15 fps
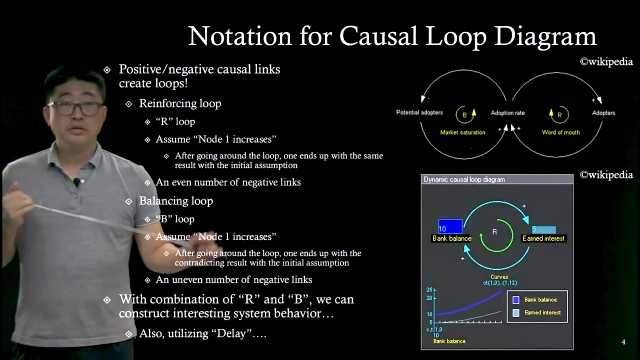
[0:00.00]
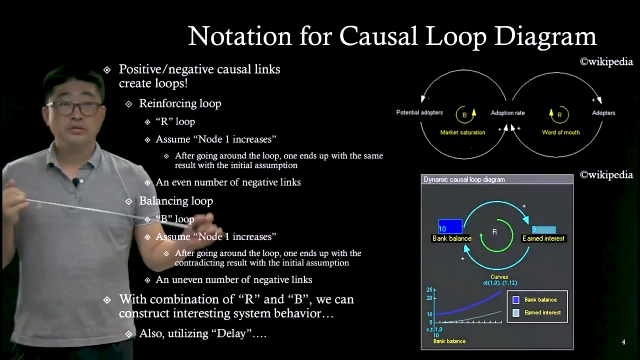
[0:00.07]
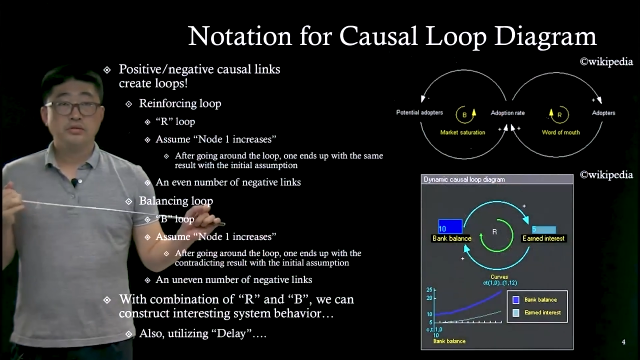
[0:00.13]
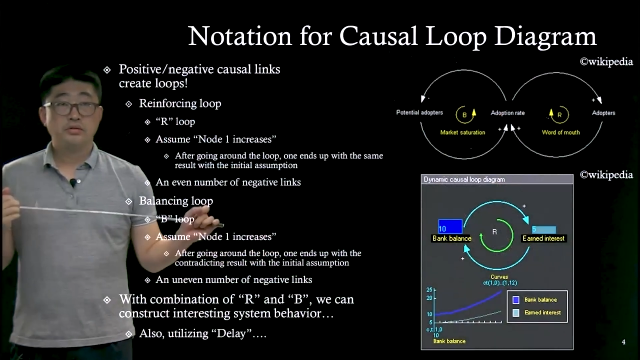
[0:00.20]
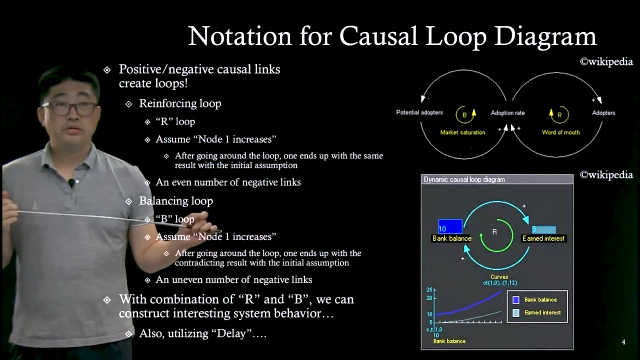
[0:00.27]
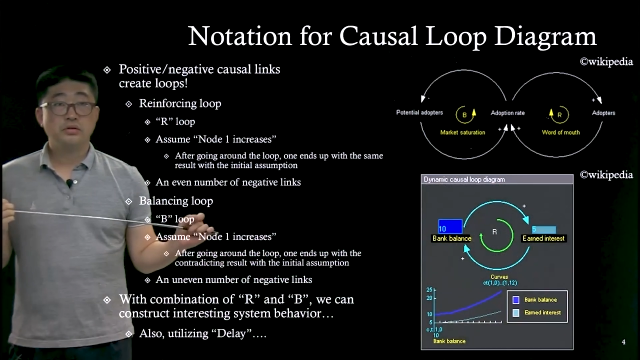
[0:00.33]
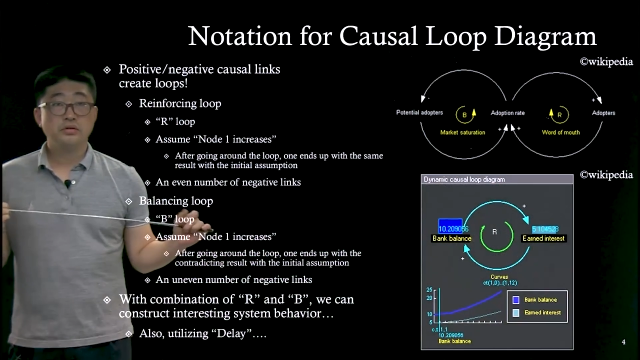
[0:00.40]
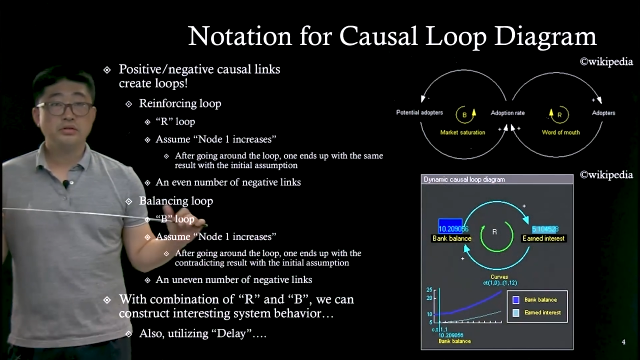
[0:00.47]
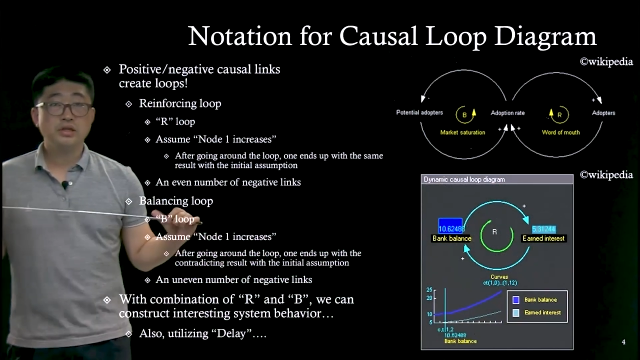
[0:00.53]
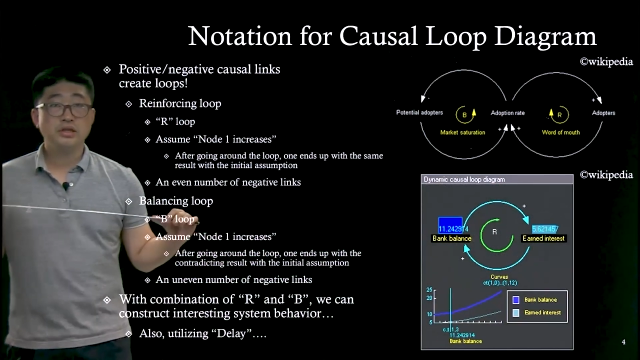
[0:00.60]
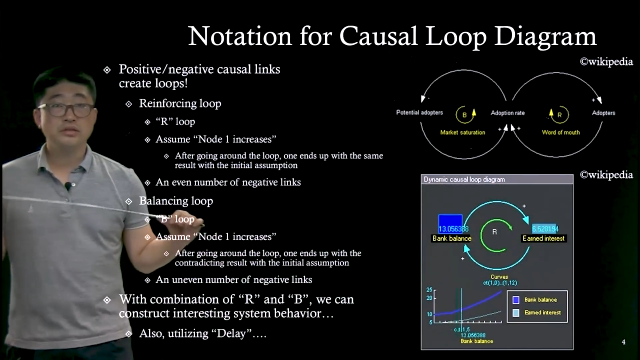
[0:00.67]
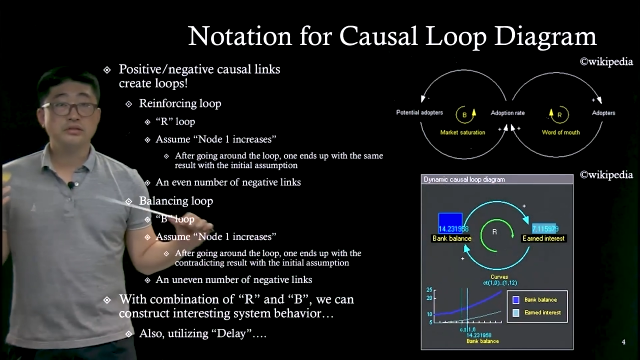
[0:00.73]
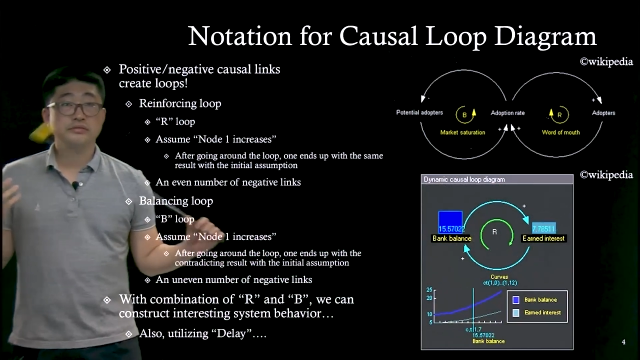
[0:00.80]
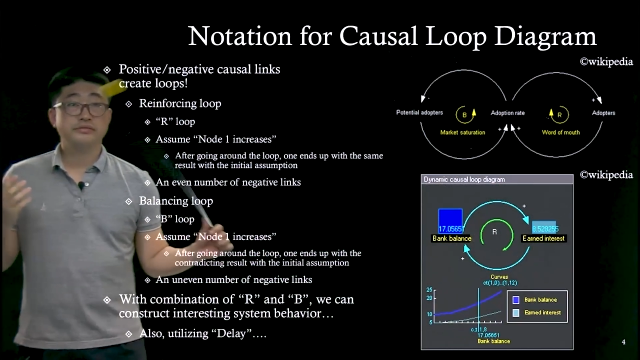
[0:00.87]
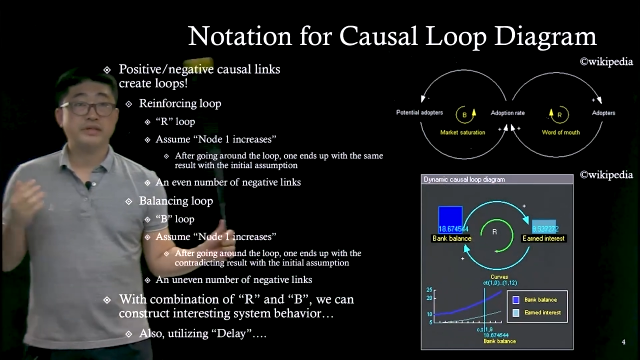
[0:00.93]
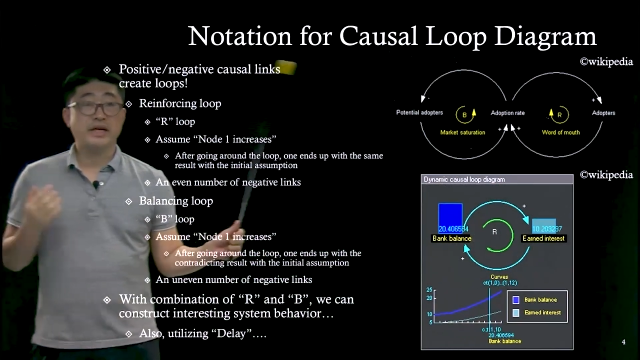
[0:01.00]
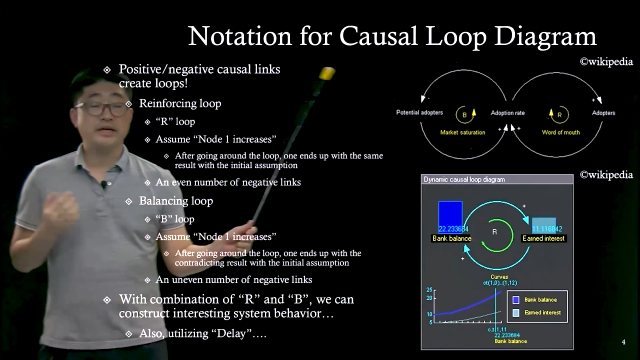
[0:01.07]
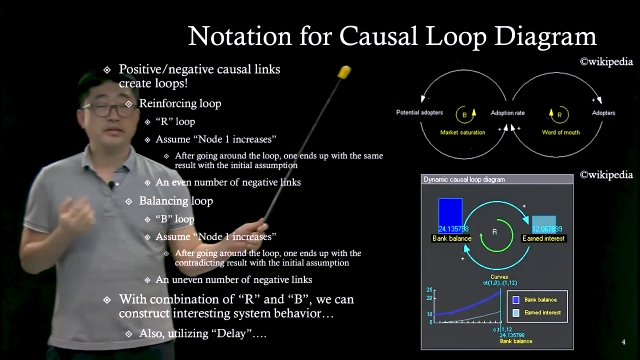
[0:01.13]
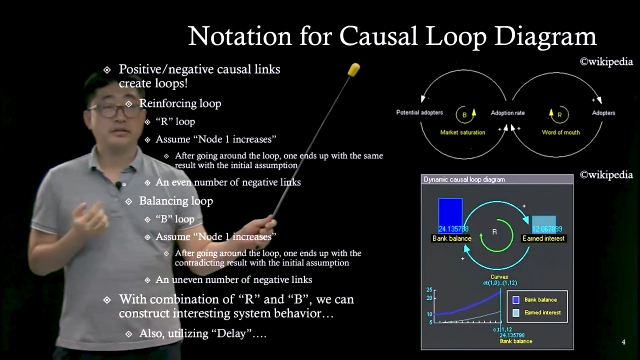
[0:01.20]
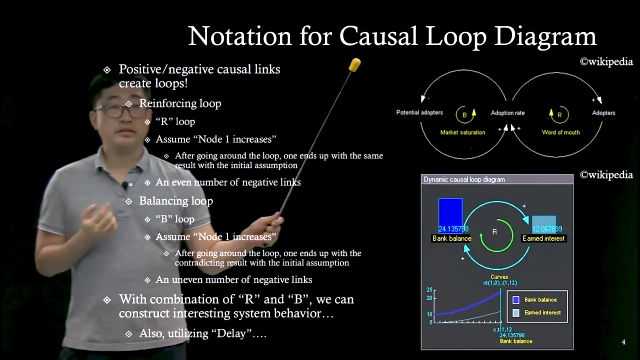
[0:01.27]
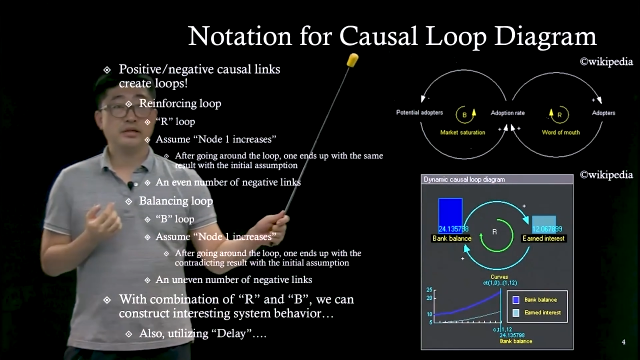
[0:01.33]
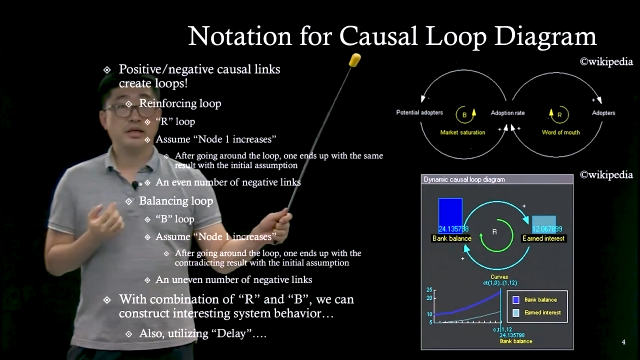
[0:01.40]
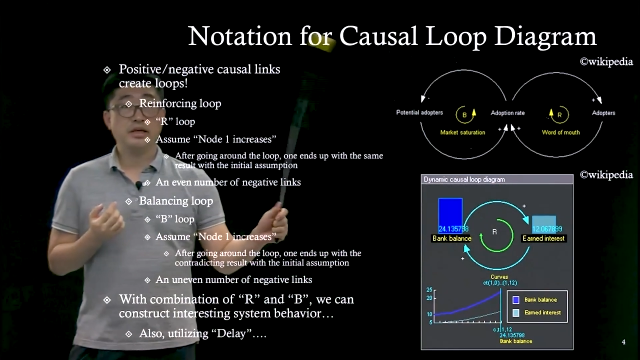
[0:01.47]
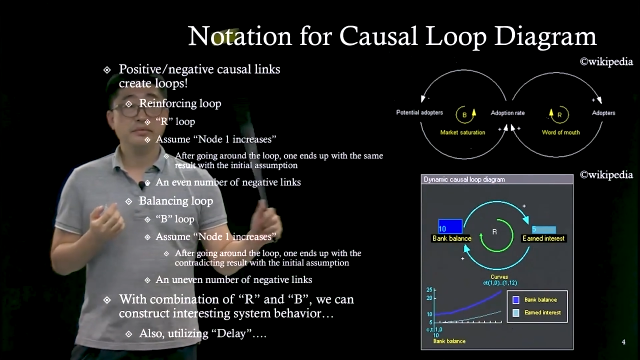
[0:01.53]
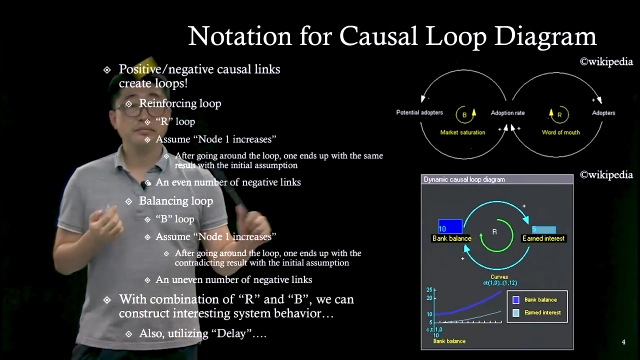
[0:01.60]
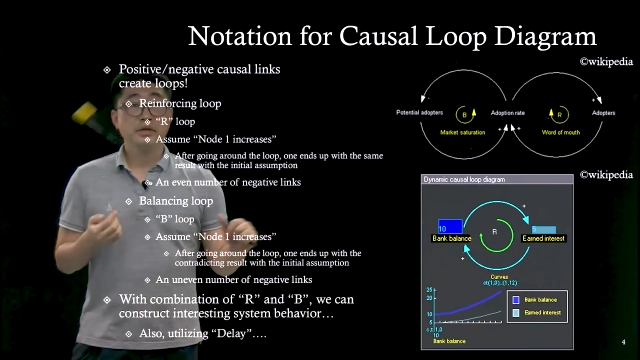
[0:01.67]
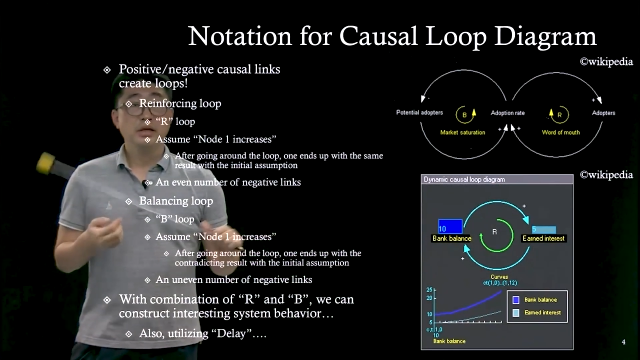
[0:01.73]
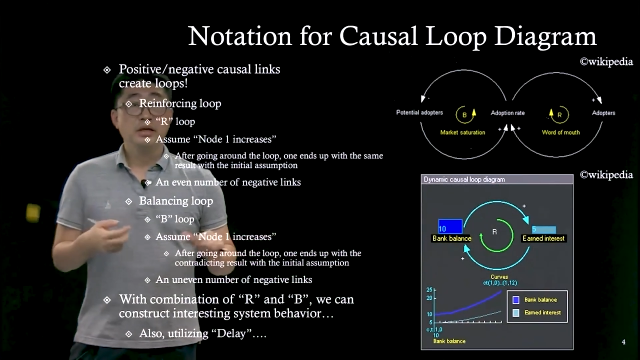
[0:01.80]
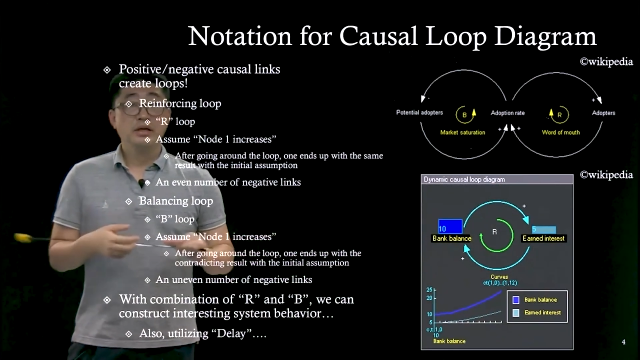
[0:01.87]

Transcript: The causal loop diagram